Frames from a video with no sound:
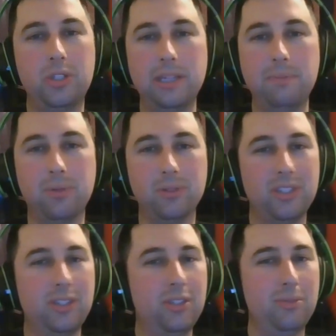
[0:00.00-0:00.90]
simple.
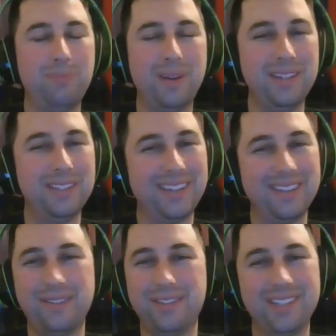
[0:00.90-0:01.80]
Just 2 buttons. I
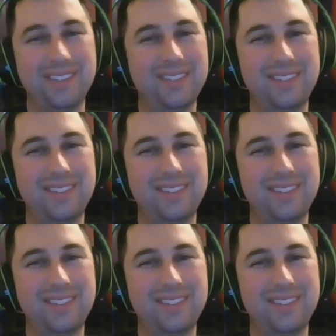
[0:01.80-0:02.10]
love it.